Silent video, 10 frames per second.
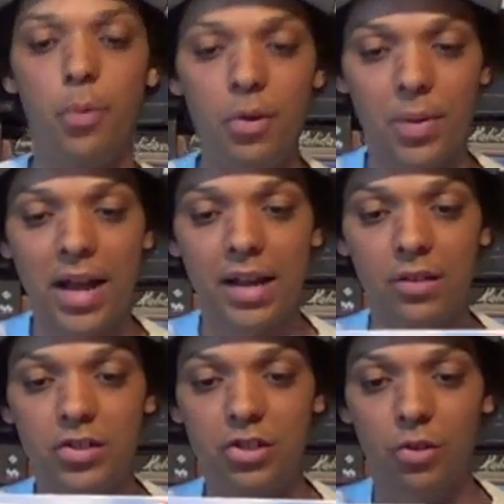Point Blank,
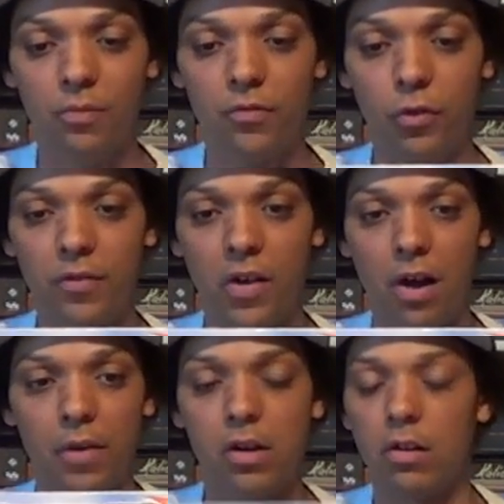the G-Con
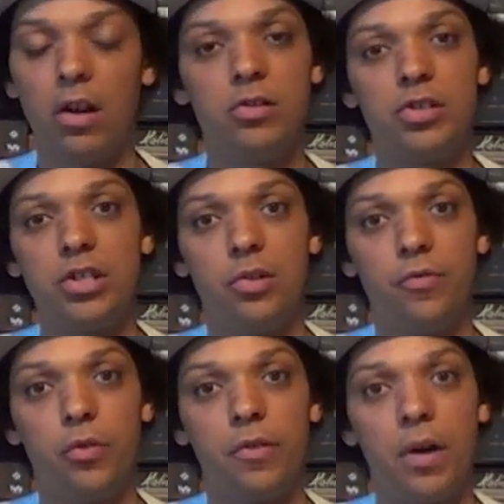45, I've got loads of
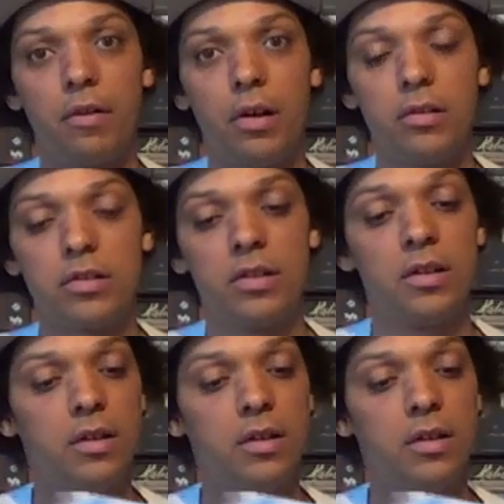G-Con 45 guns.